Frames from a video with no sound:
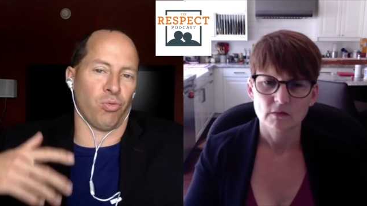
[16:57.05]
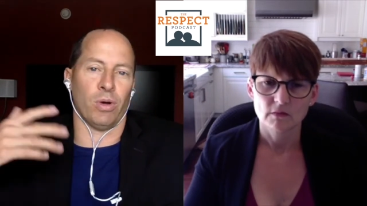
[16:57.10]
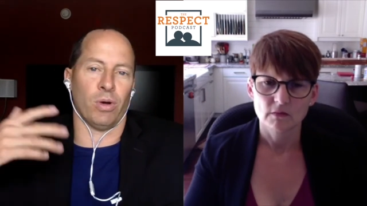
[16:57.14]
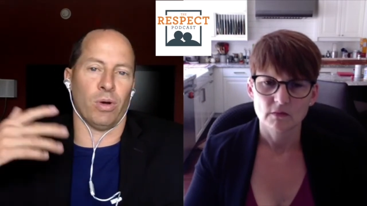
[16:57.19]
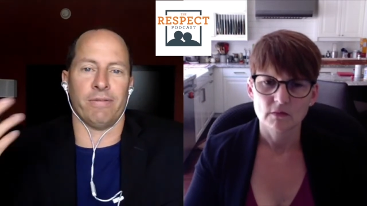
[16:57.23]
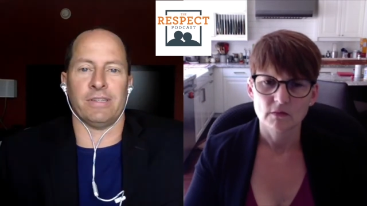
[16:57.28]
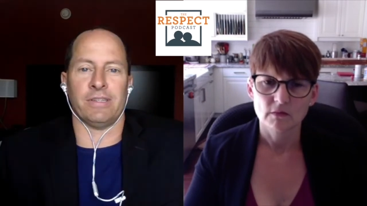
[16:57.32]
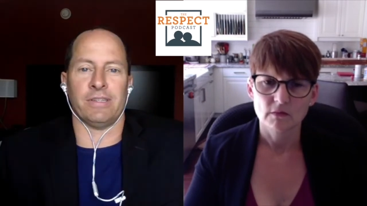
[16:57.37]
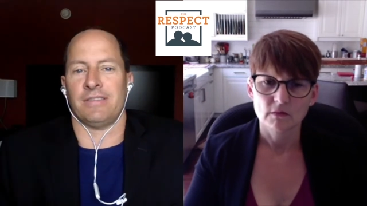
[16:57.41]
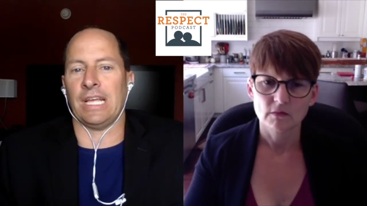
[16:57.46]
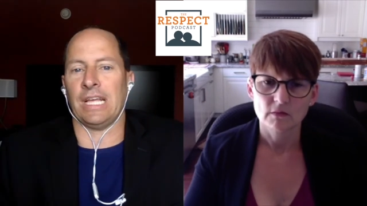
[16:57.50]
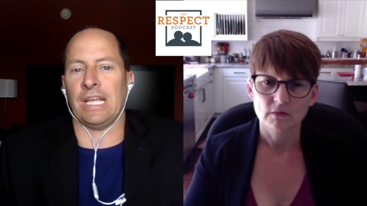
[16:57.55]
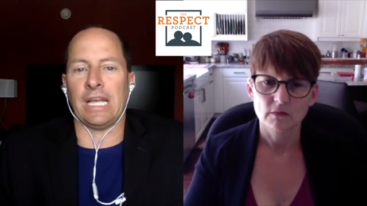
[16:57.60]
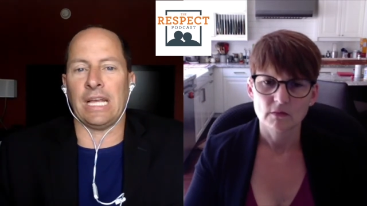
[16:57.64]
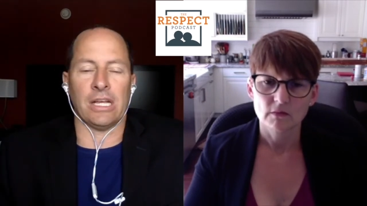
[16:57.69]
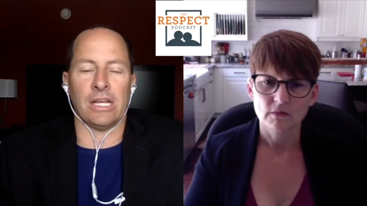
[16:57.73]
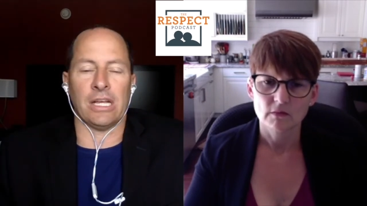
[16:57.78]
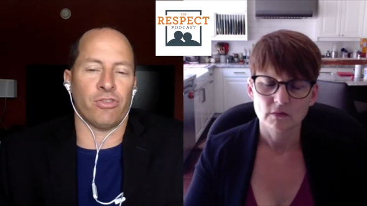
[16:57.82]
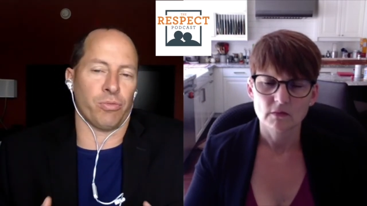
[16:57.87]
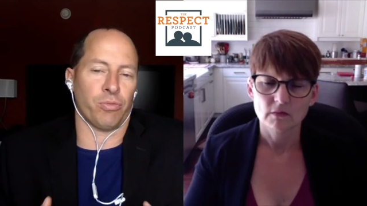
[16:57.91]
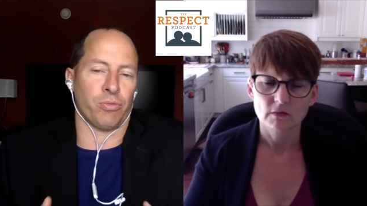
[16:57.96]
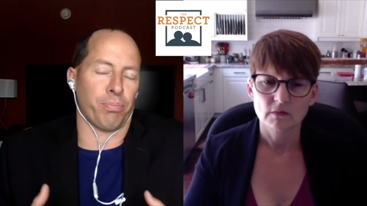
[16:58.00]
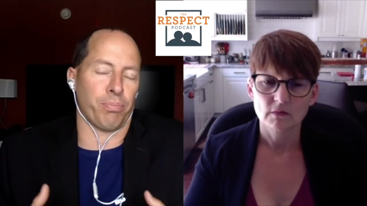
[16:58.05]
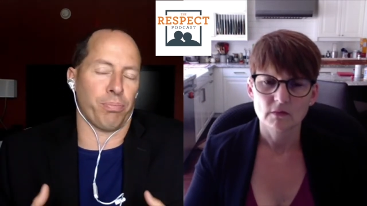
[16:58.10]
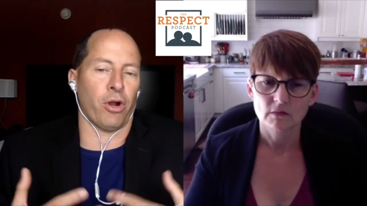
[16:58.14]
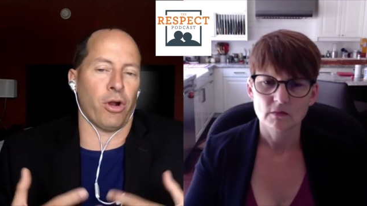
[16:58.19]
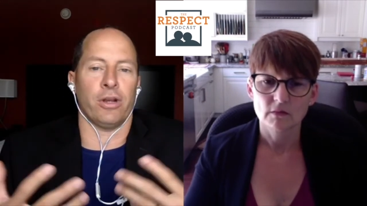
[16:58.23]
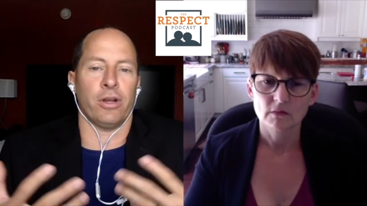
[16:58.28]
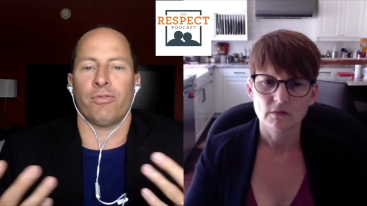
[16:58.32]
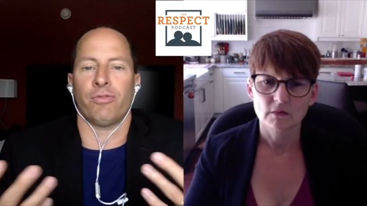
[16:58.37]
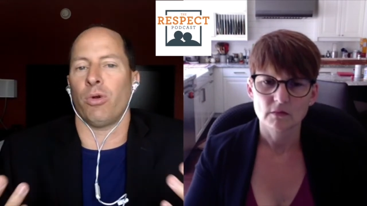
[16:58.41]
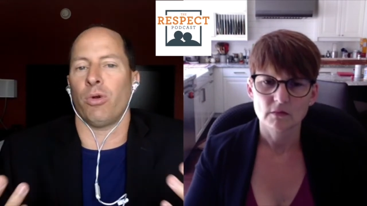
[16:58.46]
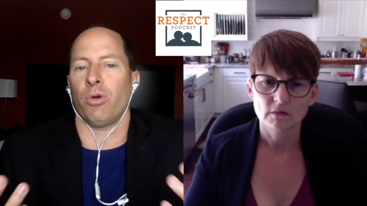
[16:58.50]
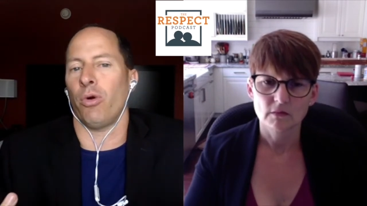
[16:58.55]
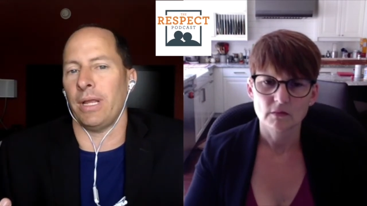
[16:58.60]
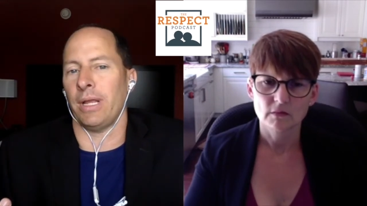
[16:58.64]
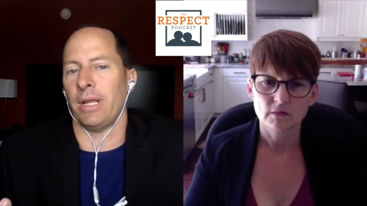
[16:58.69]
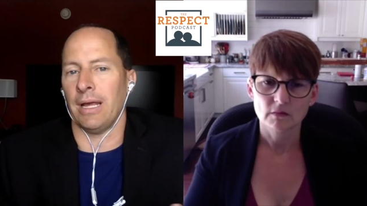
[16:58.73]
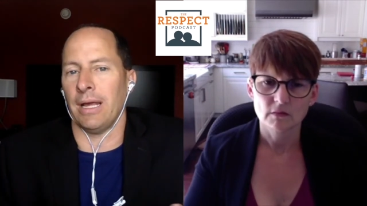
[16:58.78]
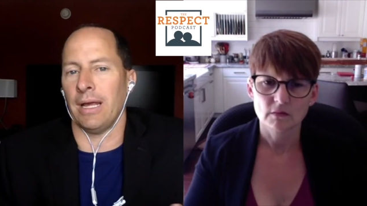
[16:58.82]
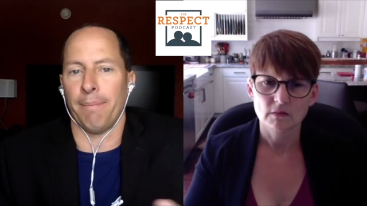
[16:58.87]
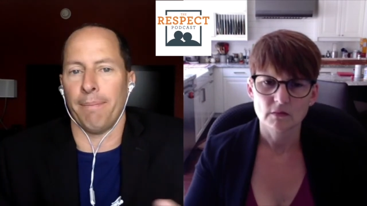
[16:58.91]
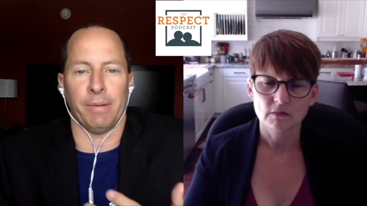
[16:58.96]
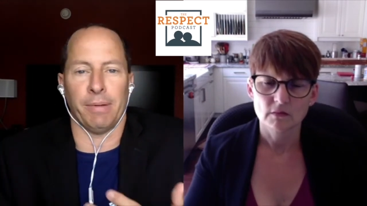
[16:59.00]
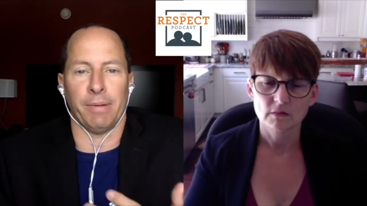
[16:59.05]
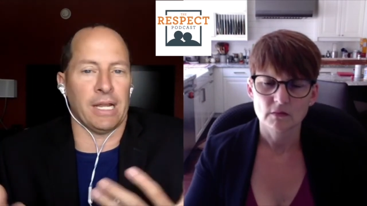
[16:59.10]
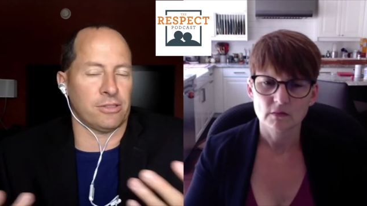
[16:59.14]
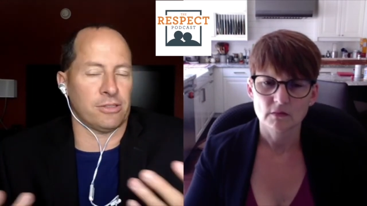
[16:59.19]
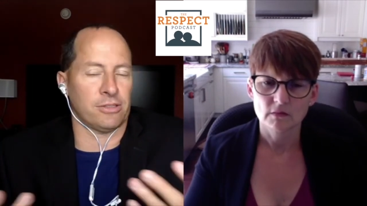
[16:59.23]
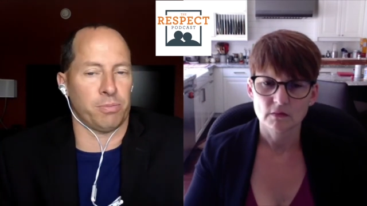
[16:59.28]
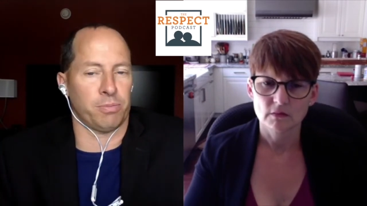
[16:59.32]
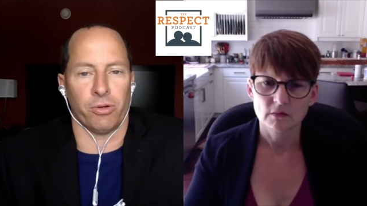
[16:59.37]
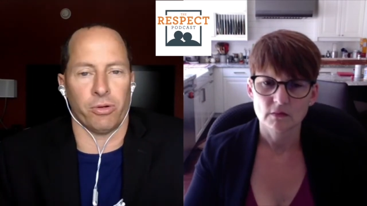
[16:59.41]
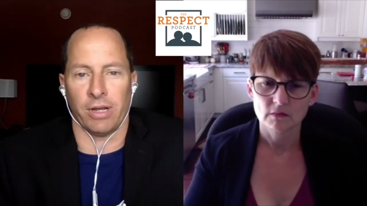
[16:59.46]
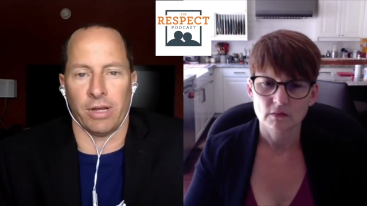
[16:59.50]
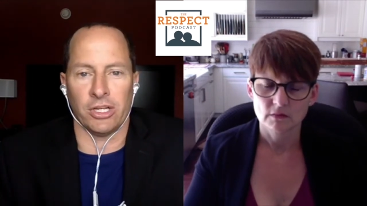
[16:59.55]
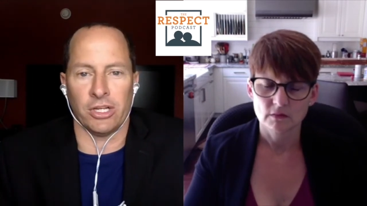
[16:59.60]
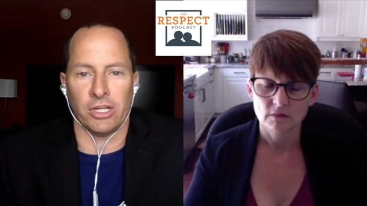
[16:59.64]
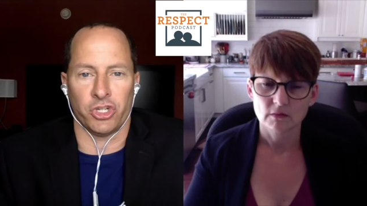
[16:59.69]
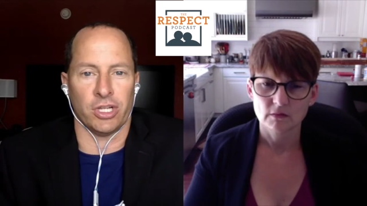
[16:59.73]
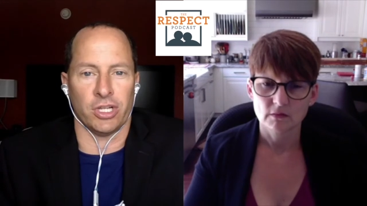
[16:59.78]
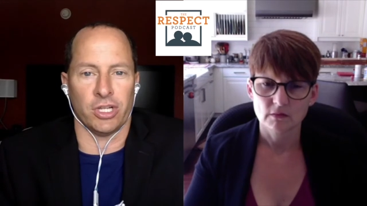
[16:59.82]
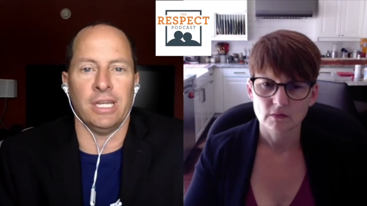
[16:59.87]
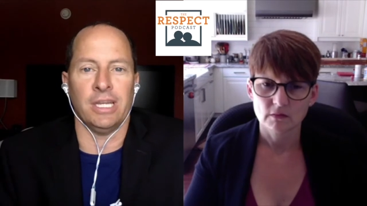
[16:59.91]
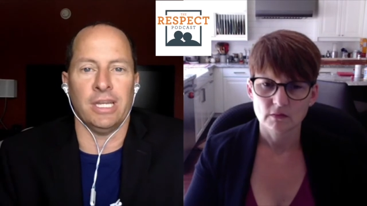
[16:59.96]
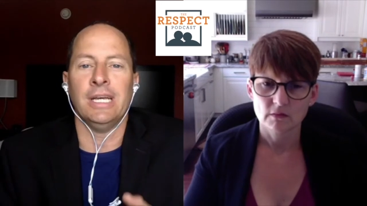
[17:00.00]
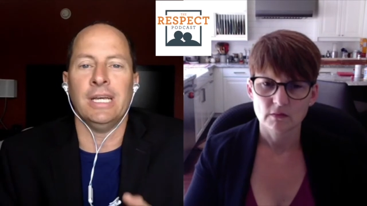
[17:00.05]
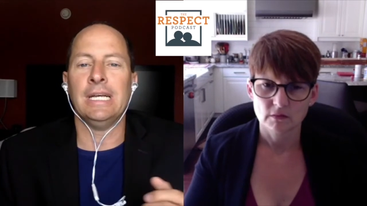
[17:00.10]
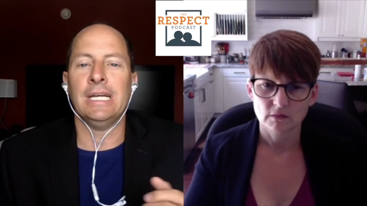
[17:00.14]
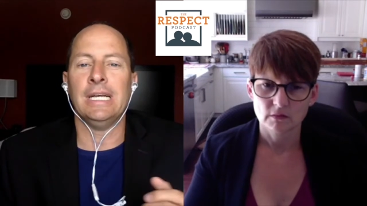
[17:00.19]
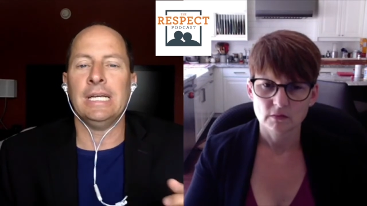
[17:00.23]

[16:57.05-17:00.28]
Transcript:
Speaker 1: One of us think it's part of growing up and exploration.